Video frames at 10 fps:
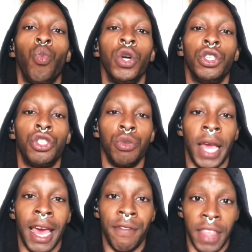once you
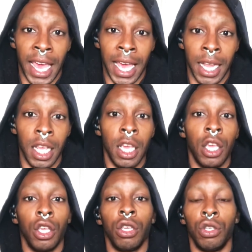have that,
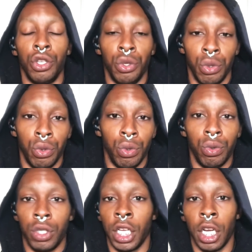you,
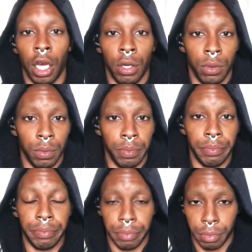you know,
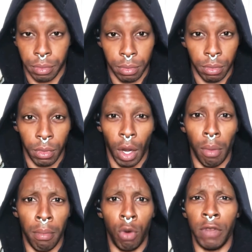
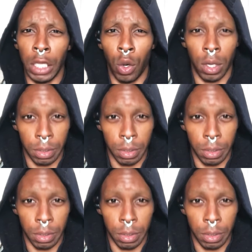move along.